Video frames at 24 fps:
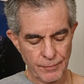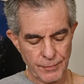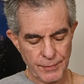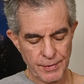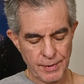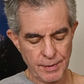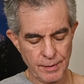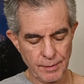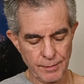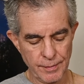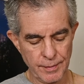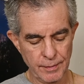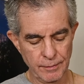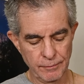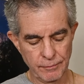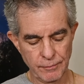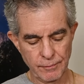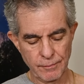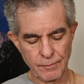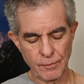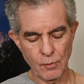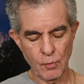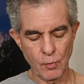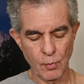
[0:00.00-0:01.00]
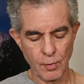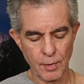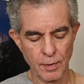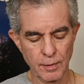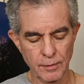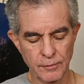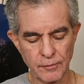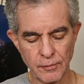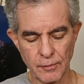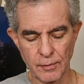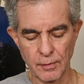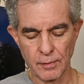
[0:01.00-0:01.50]
These
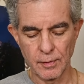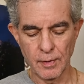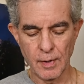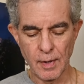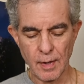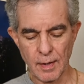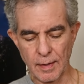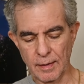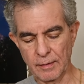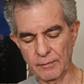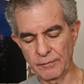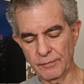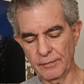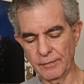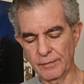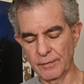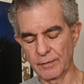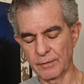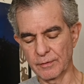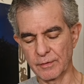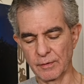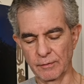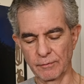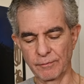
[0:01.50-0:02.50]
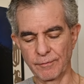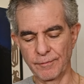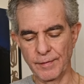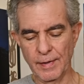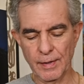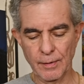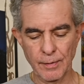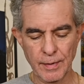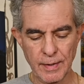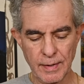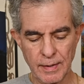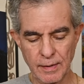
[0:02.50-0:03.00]
quarter turn locks, they're just
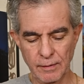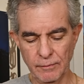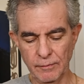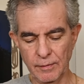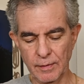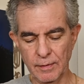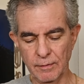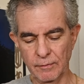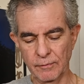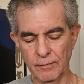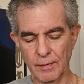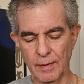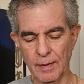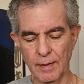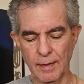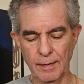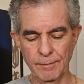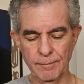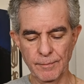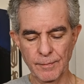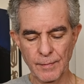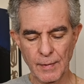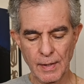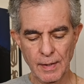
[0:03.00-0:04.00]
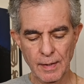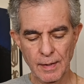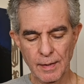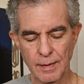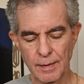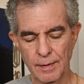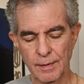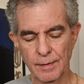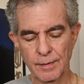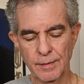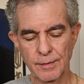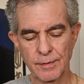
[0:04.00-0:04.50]
very easy. So I'm,
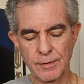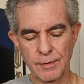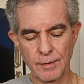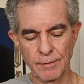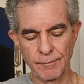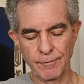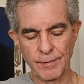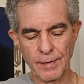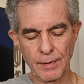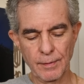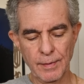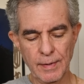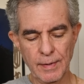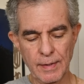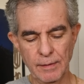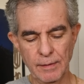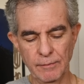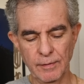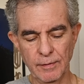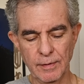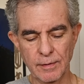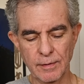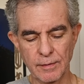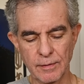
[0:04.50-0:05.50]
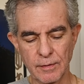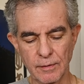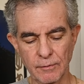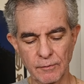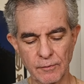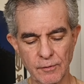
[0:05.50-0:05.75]
very easy to just